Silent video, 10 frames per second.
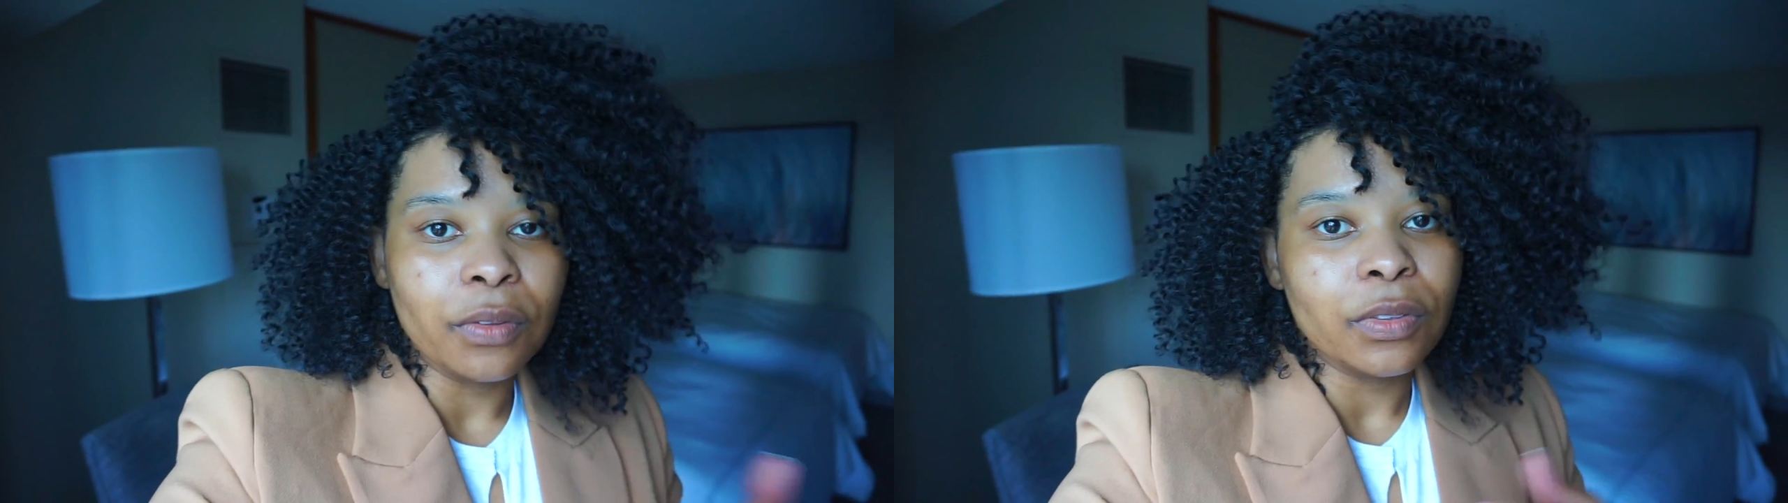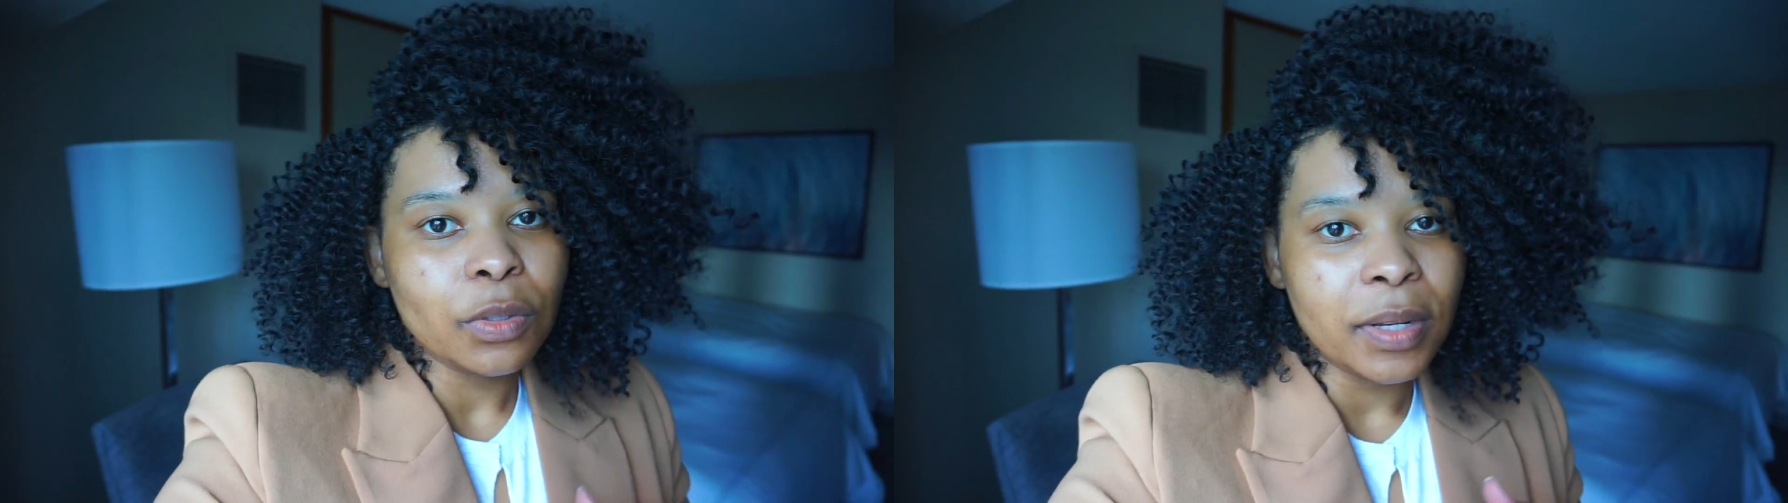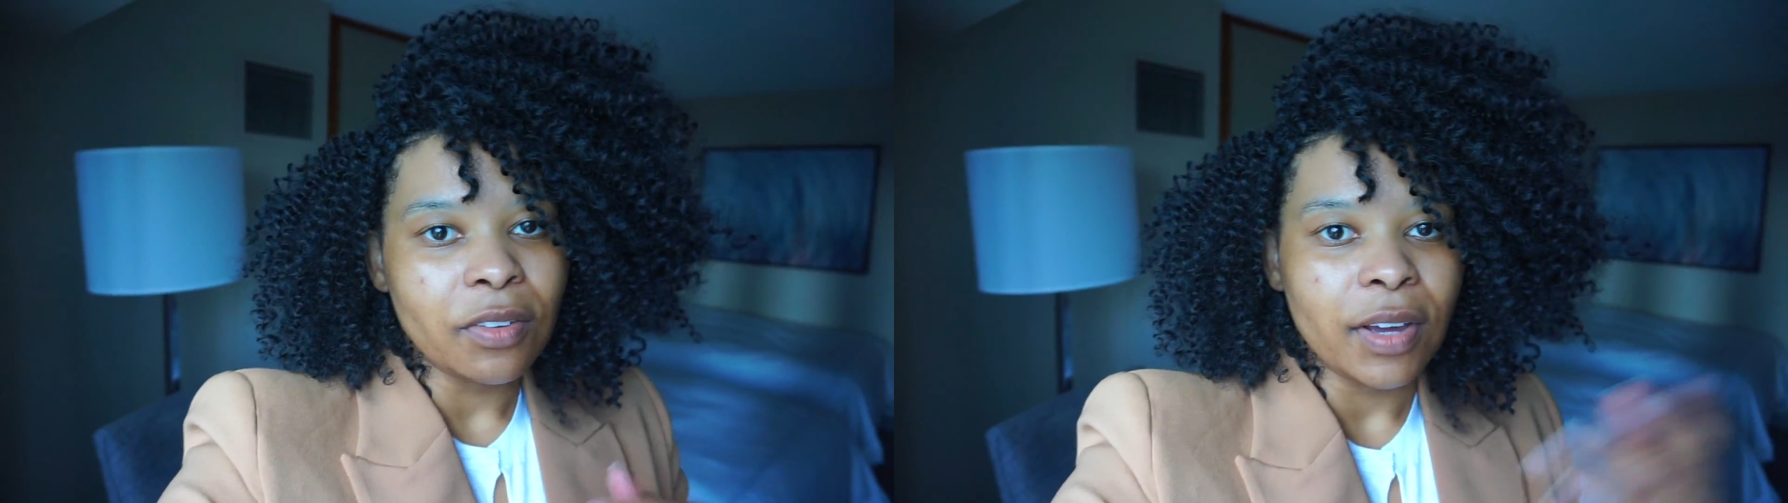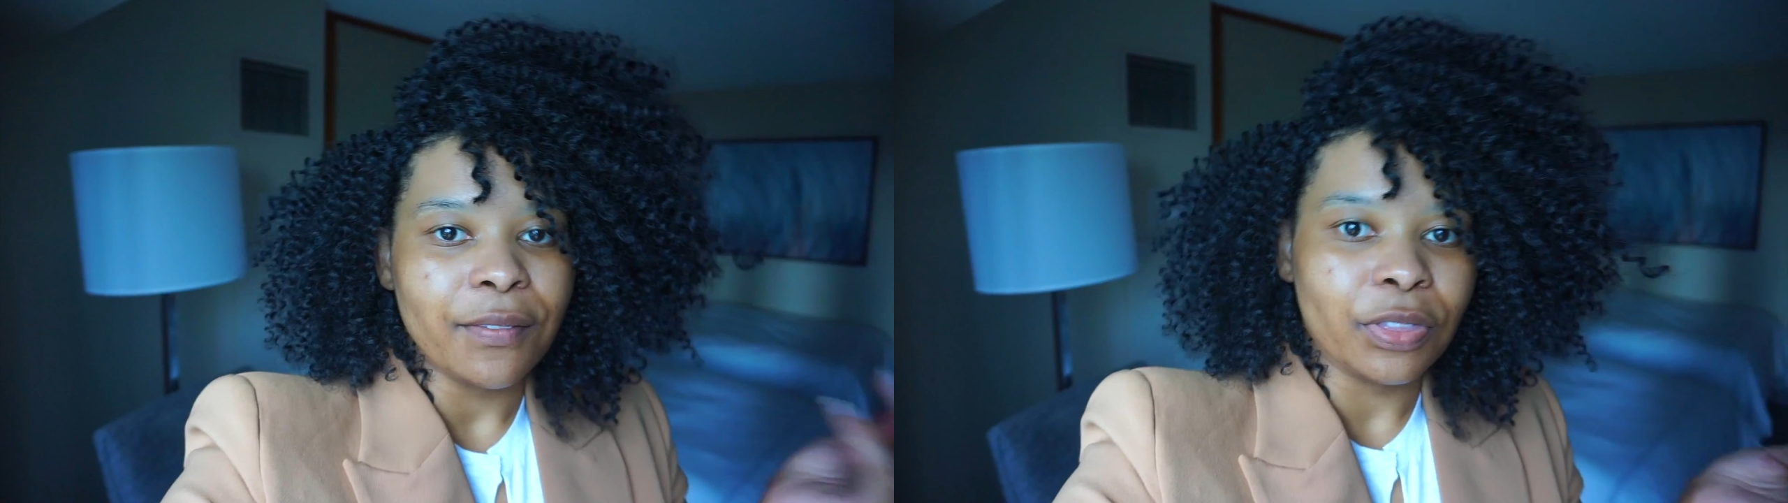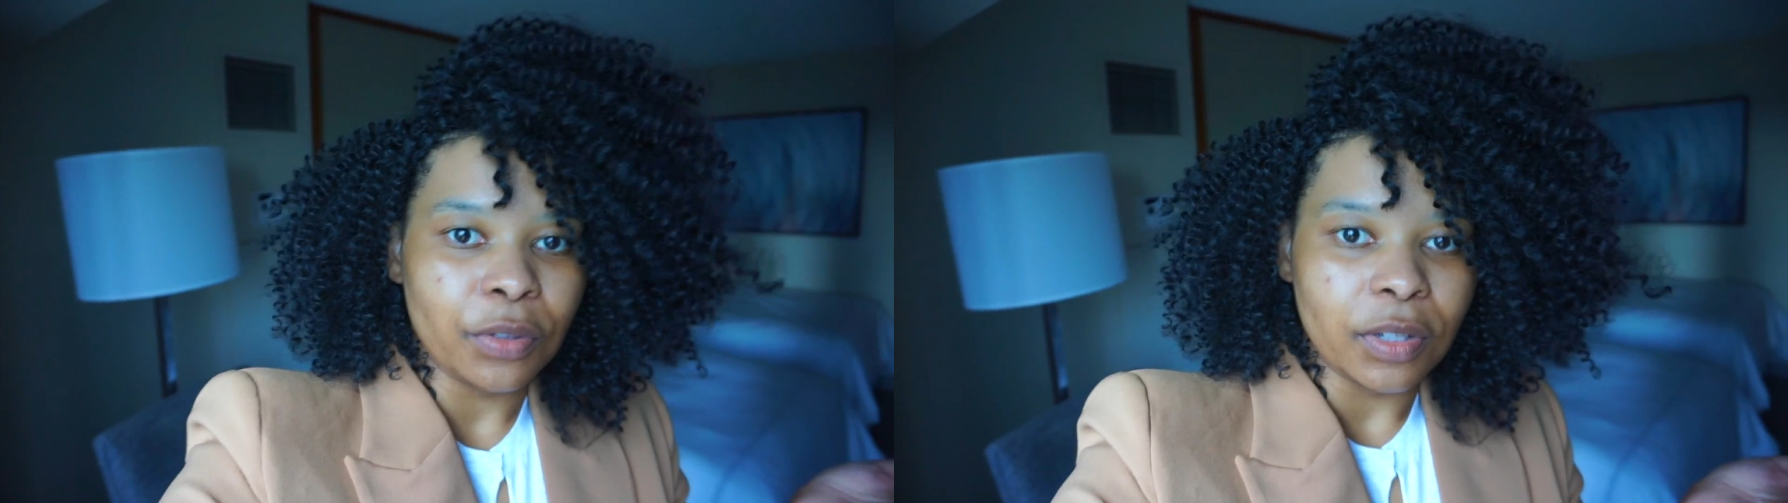25,
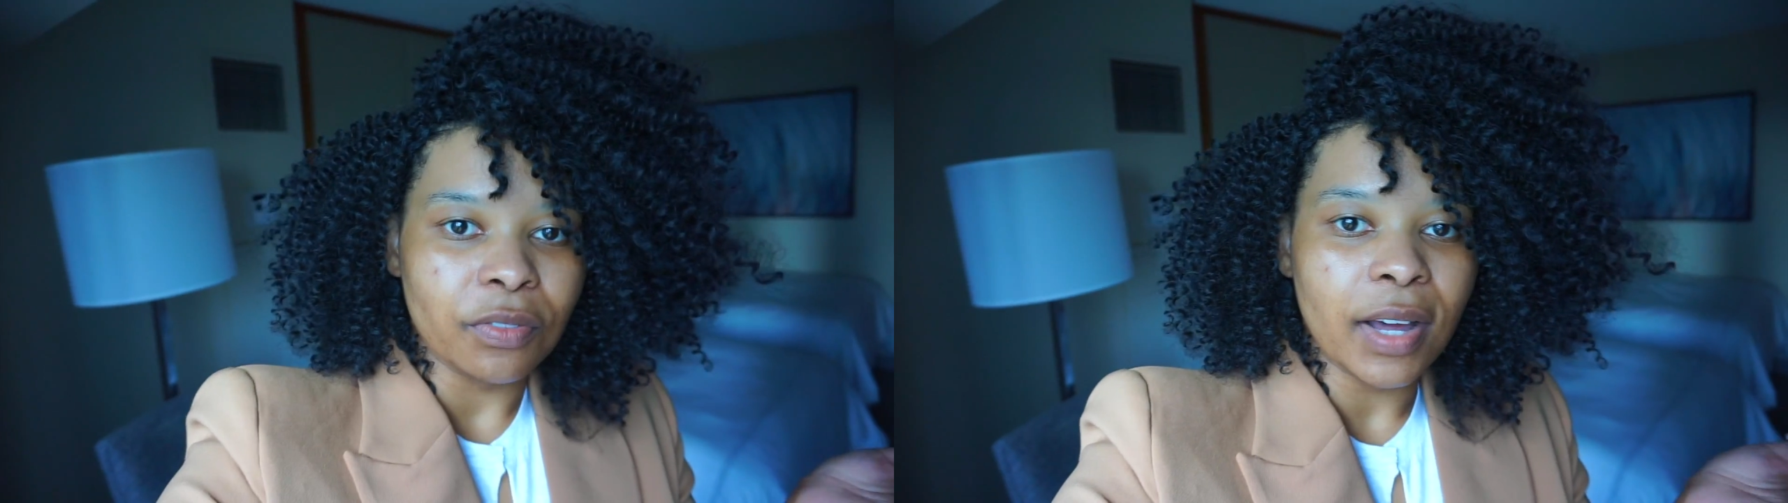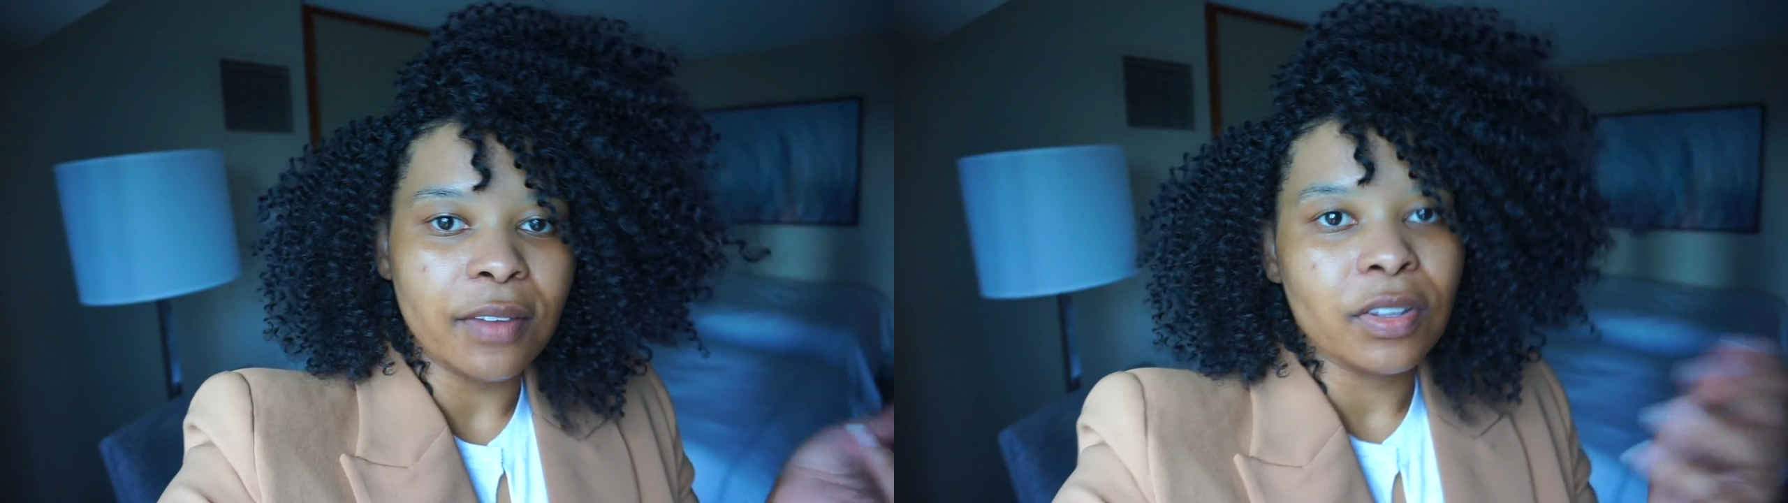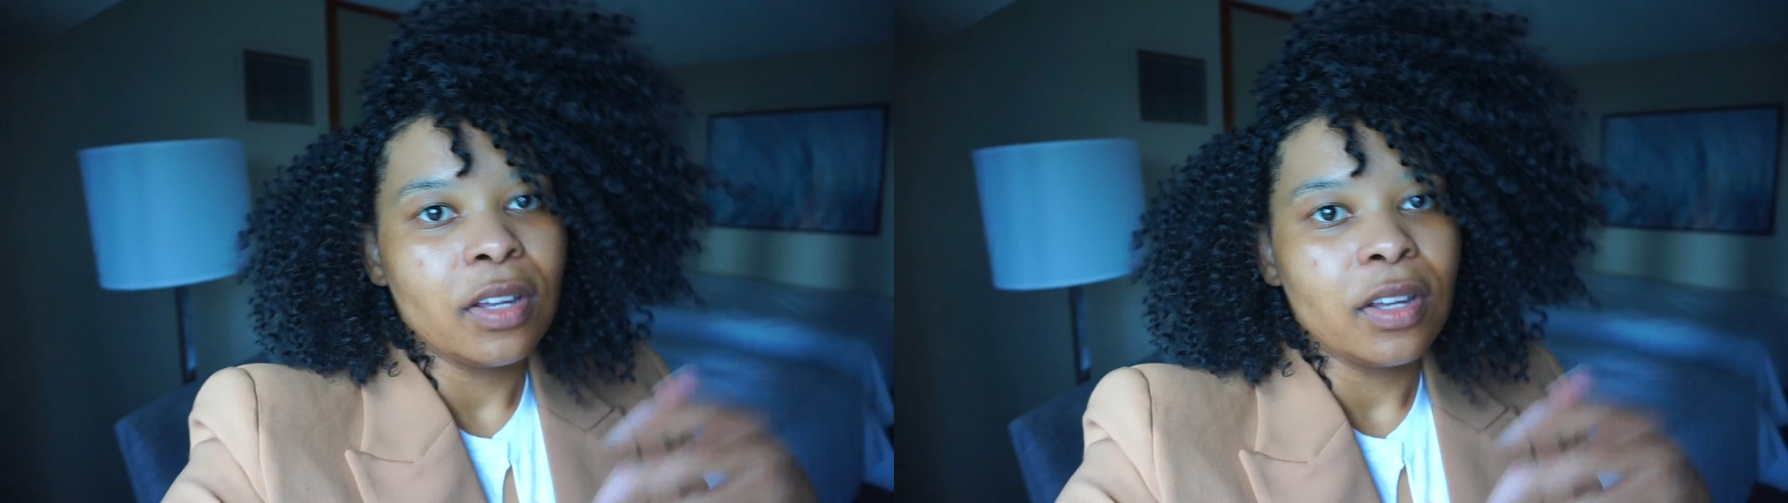35,